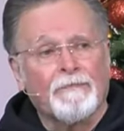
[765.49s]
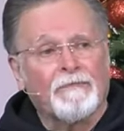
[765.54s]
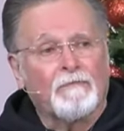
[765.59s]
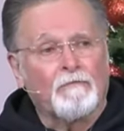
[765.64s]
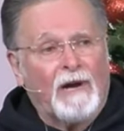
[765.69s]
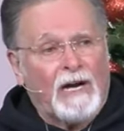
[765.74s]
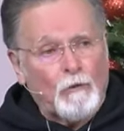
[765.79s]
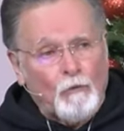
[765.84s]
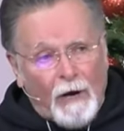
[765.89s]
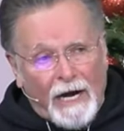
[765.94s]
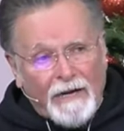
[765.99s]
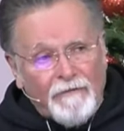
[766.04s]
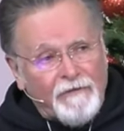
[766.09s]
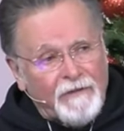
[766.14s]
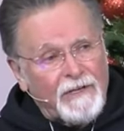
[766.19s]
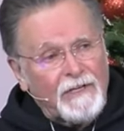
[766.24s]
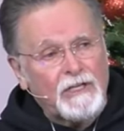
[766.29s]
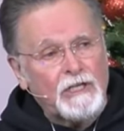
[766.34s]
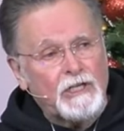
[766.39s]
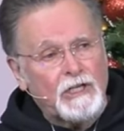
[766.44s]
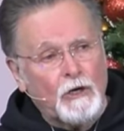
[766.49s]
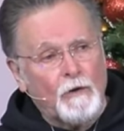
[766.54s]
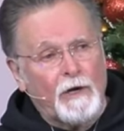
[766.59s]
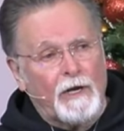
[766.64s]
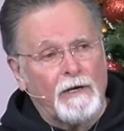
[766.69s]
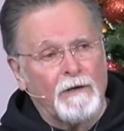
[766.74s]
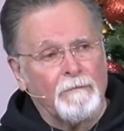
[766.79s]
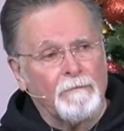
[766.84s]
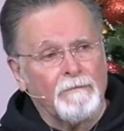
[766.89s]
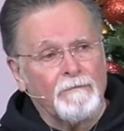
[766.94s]
My wife can do
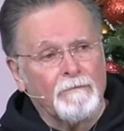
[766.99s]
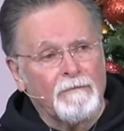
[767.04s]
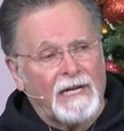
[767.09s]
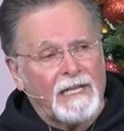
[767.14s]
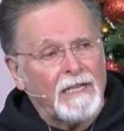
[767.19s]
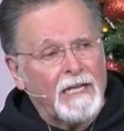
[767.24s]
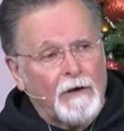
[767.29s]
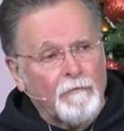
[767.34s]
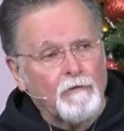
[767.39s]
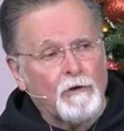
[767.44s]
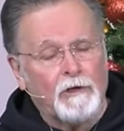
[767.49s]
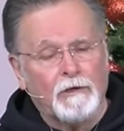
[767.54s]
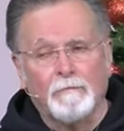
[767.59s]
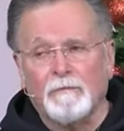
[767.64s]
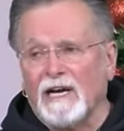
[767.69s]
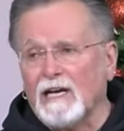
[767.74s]
it. My loved one,